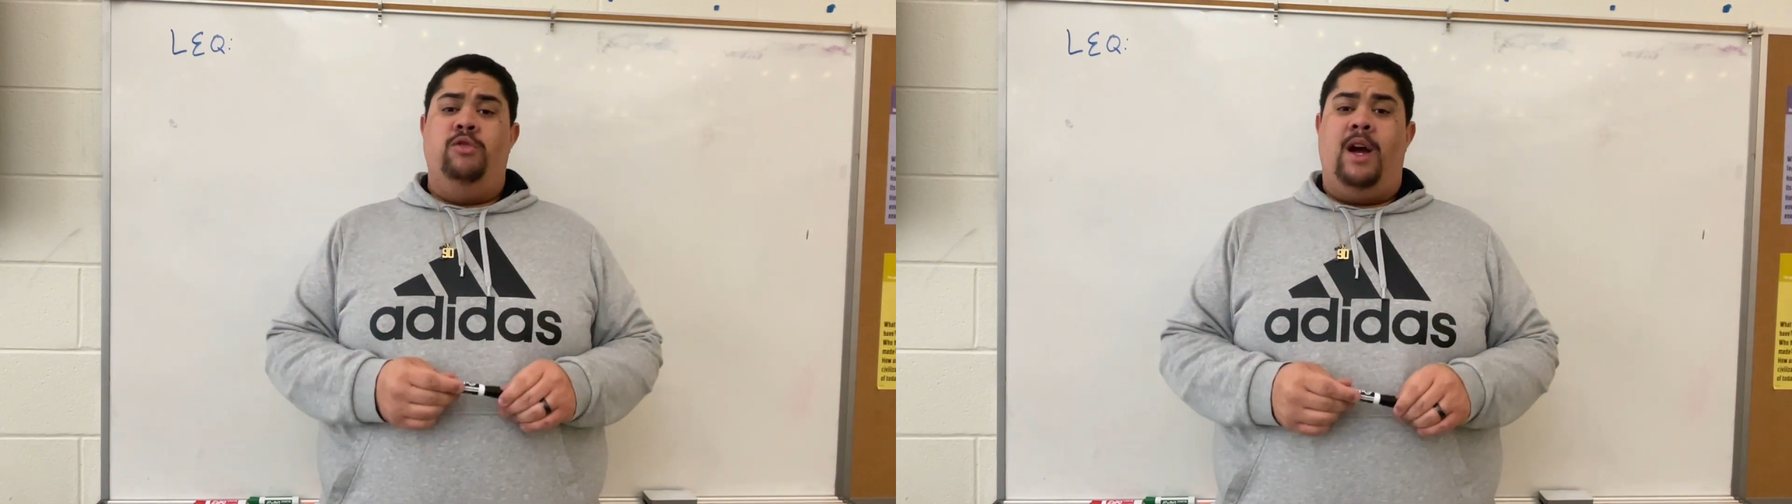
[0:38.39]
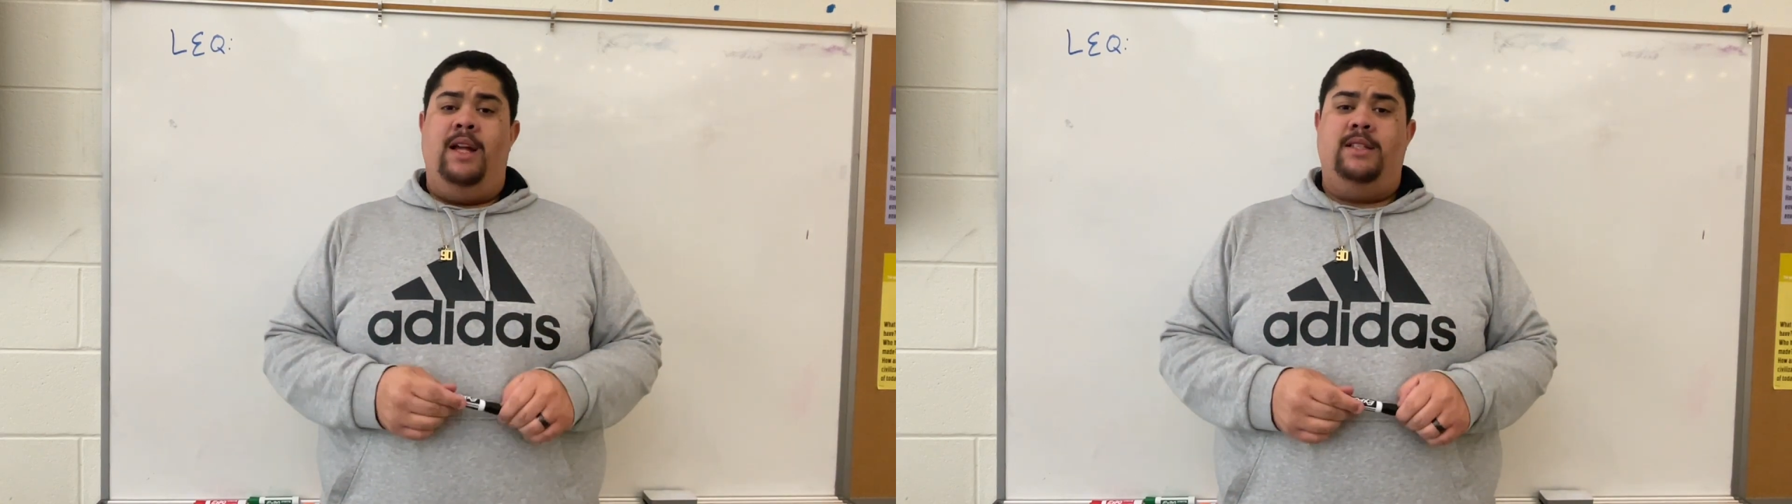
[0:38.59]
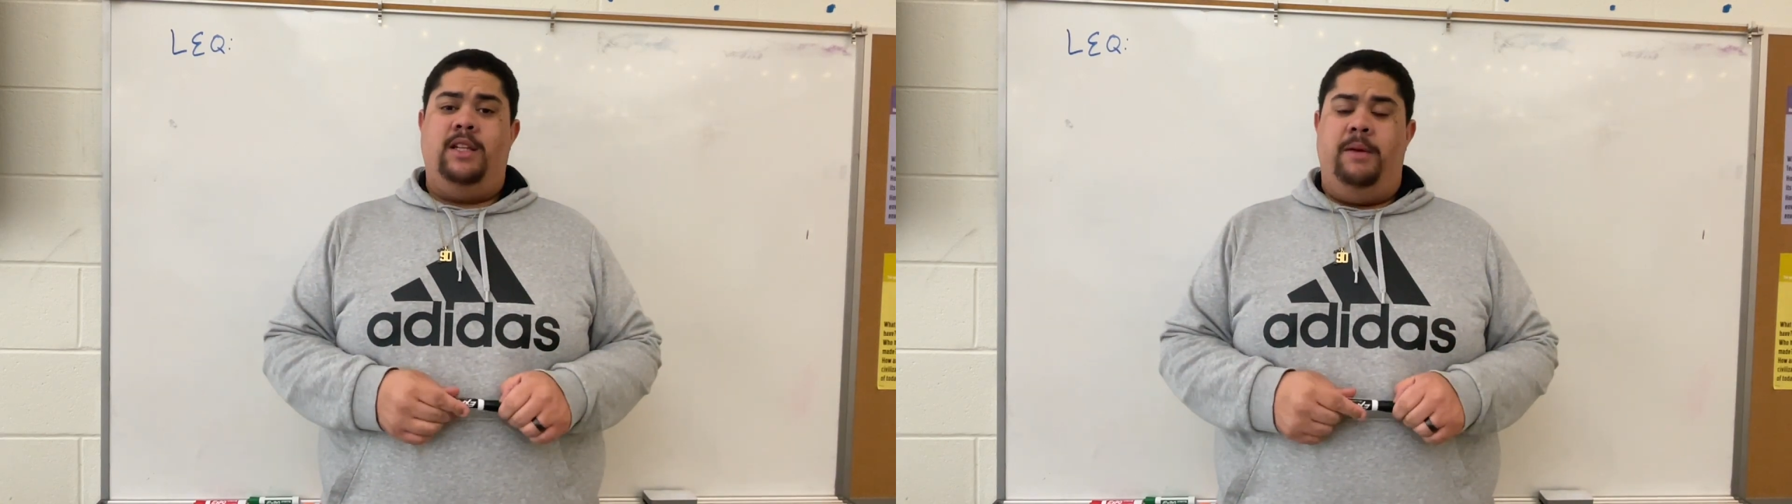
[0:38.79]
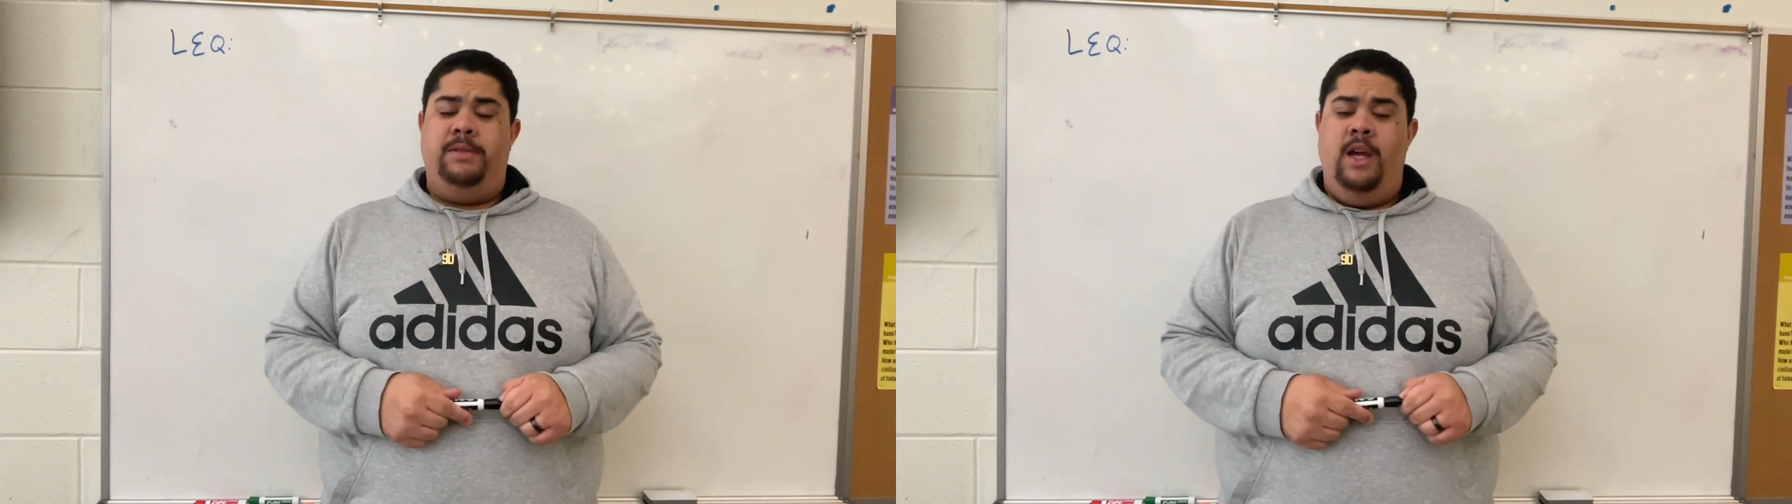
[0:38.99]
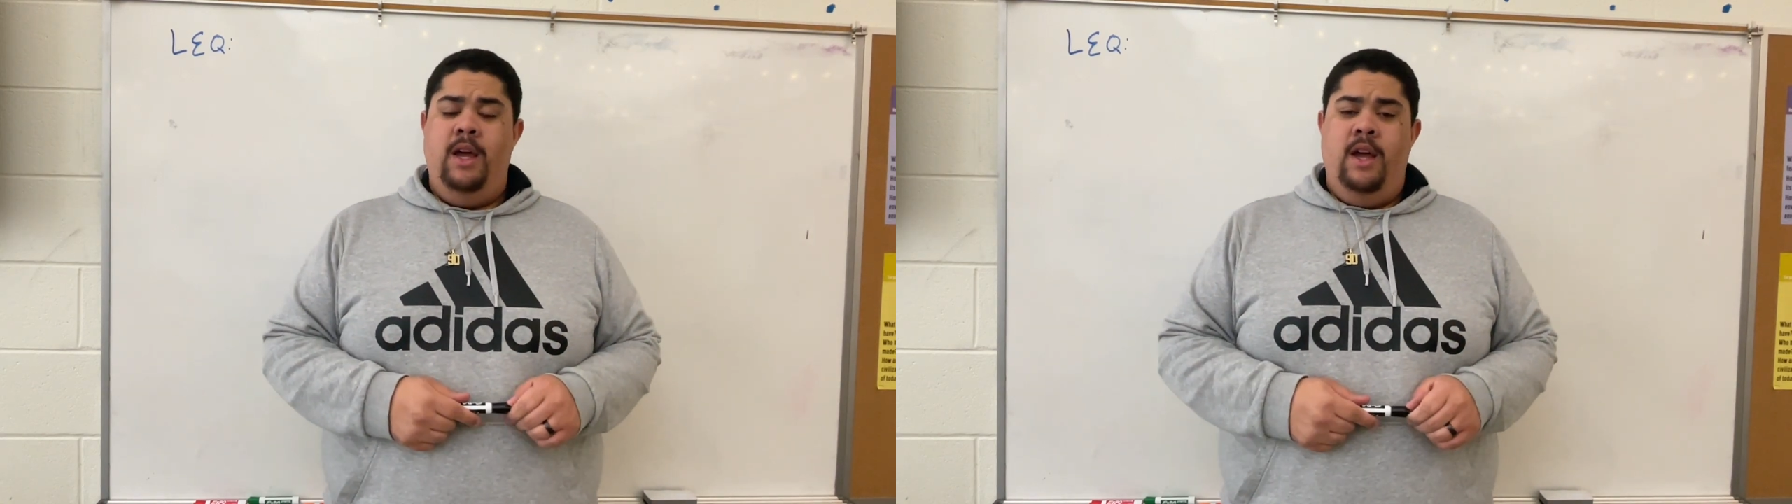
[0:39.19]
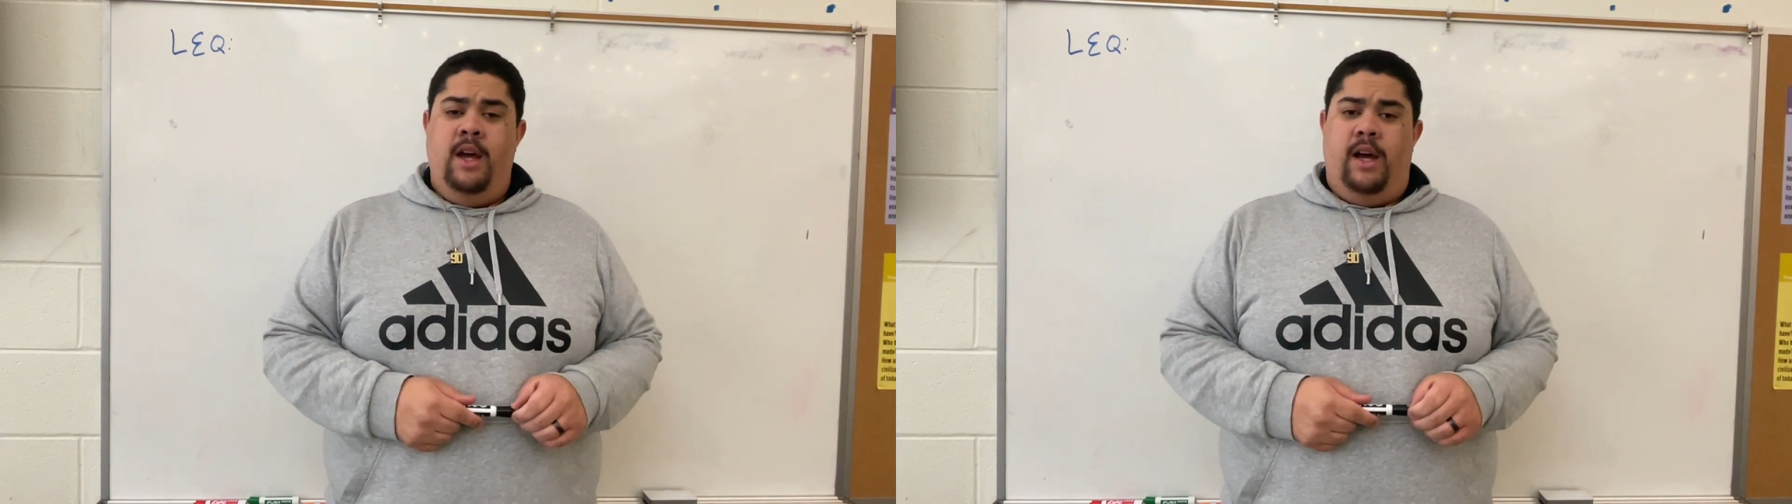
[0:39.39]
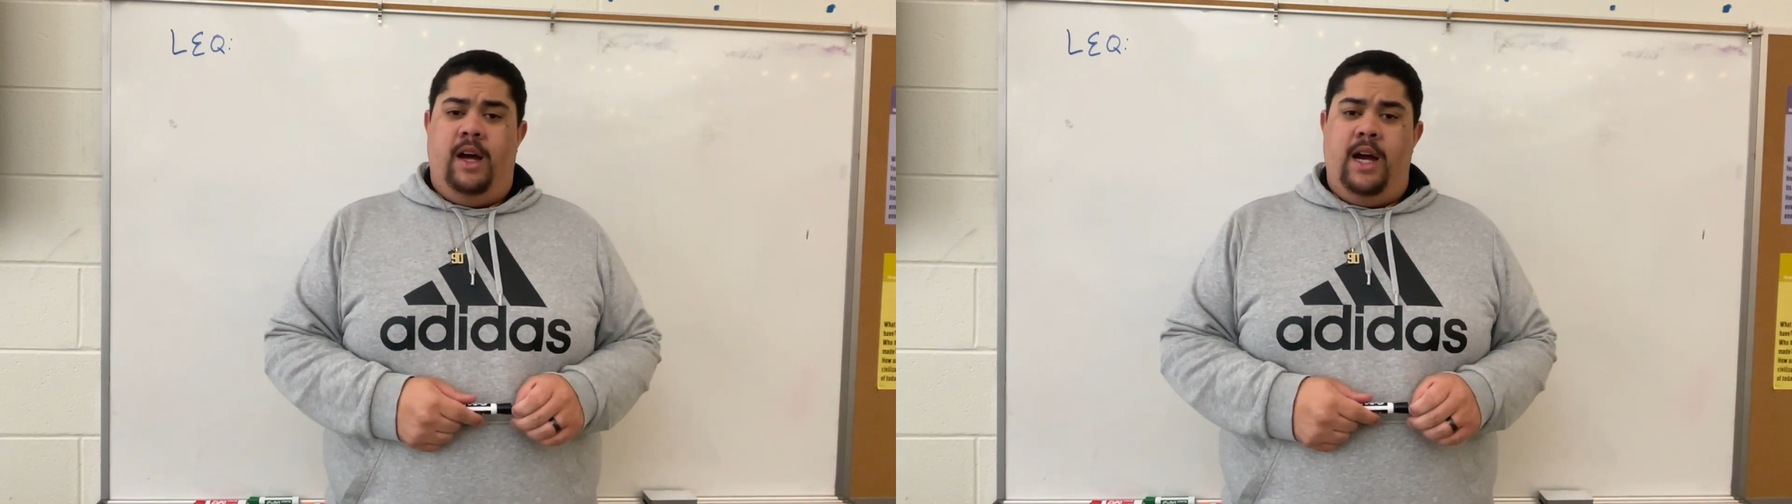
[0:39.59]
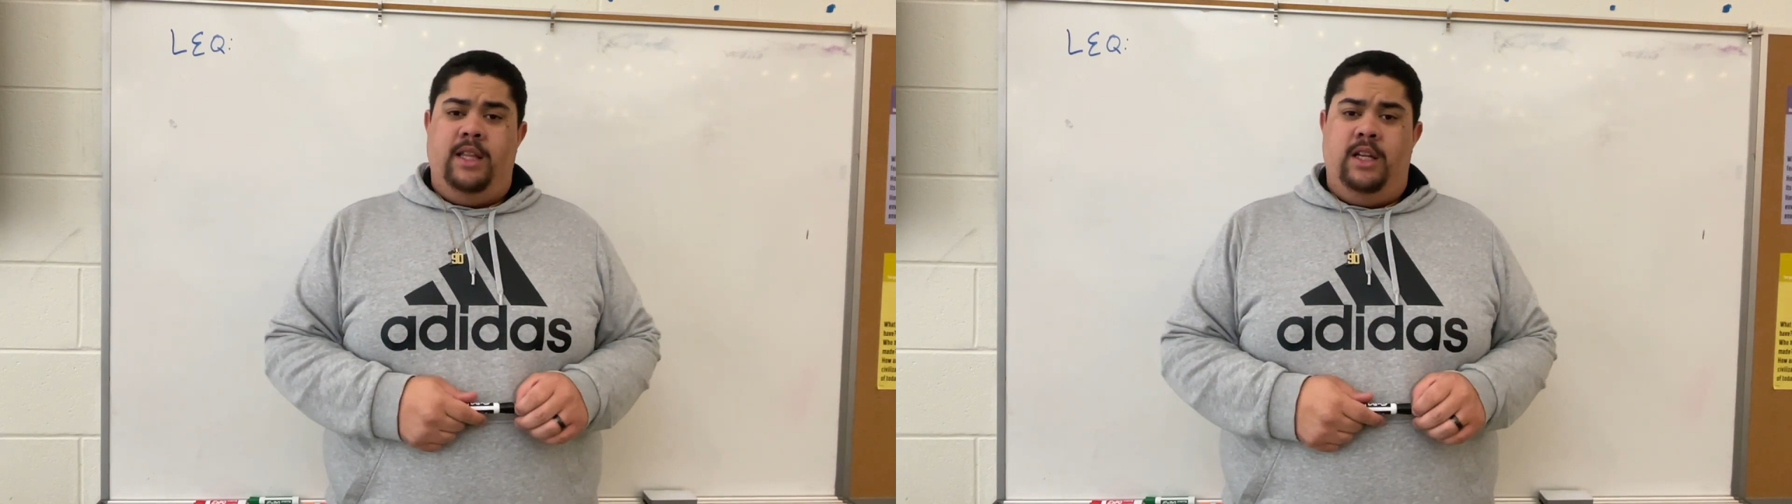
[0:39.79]
concepts
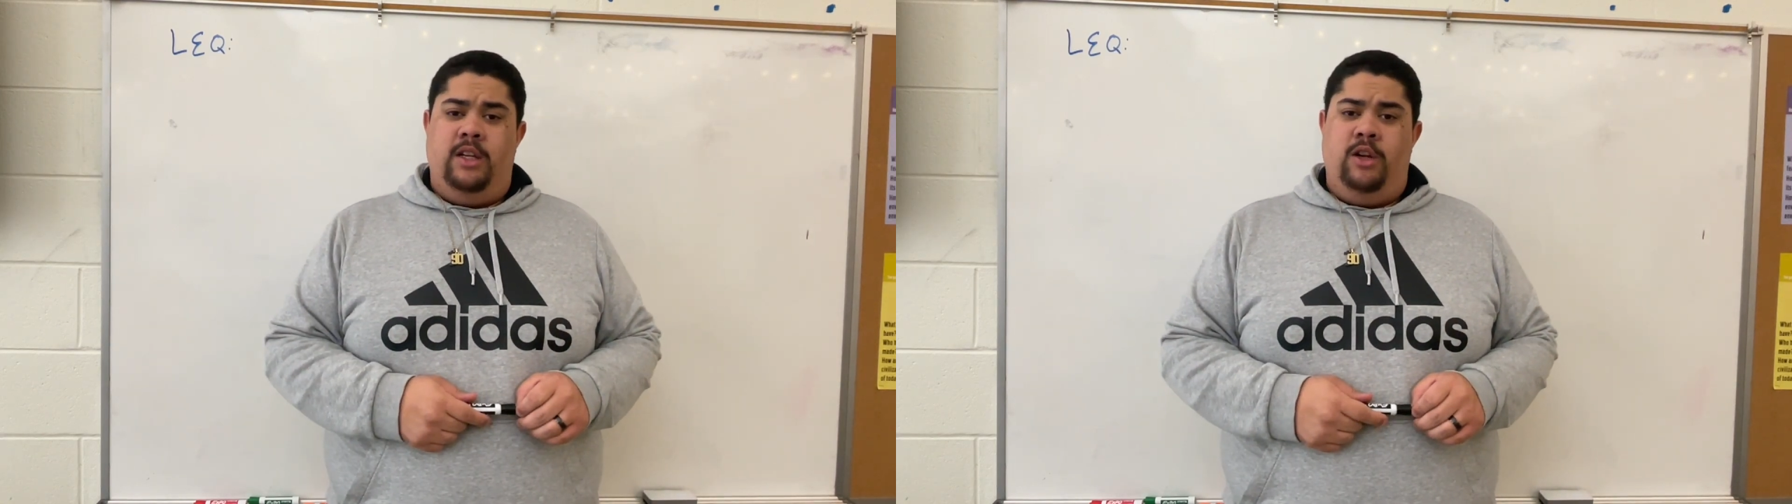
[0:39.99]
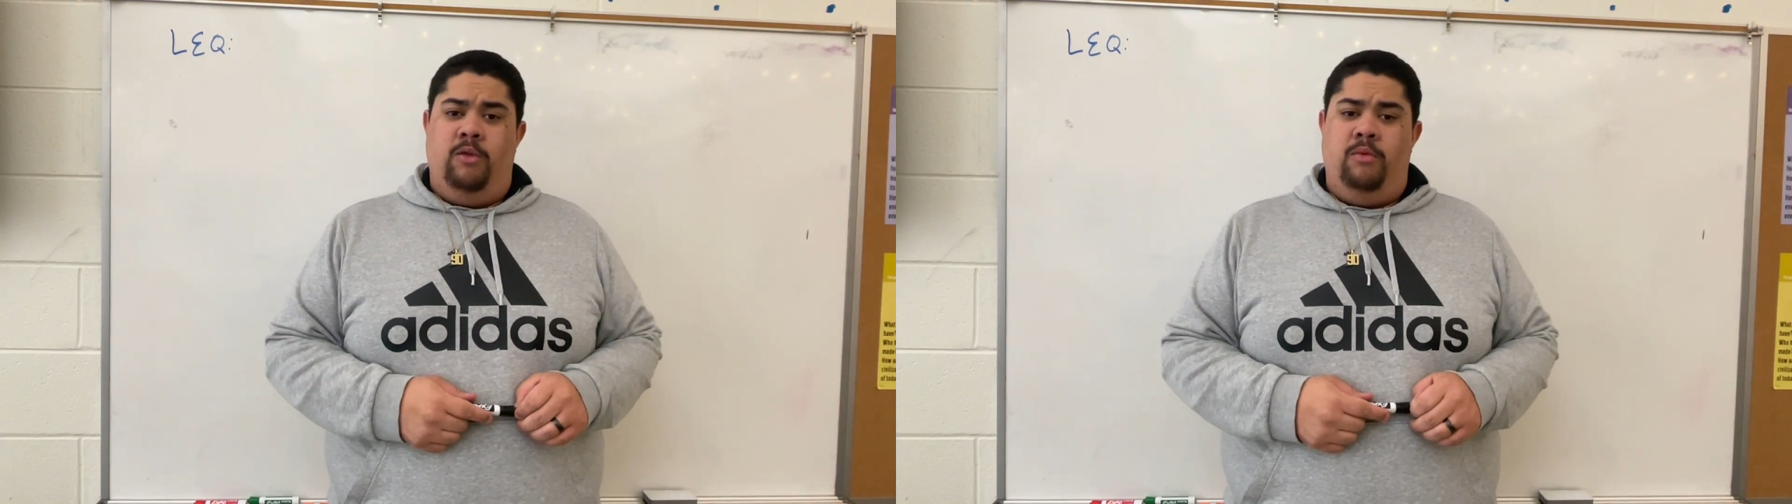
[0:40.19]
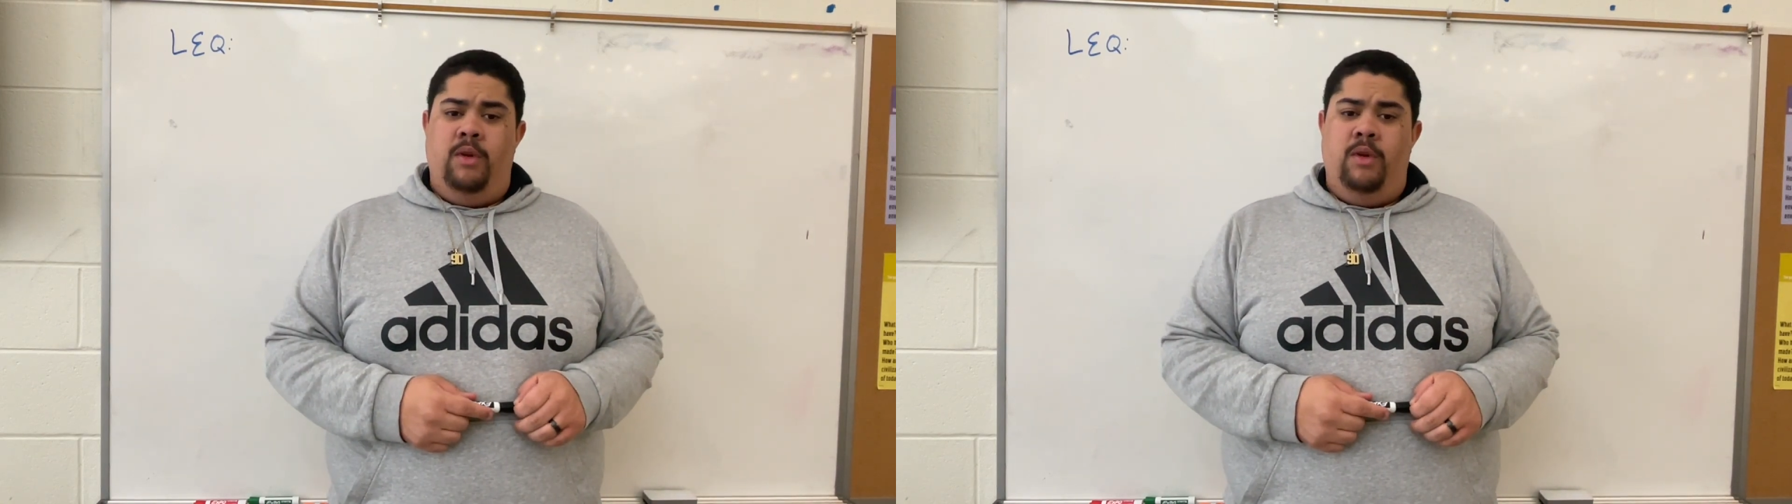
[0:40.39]
and then,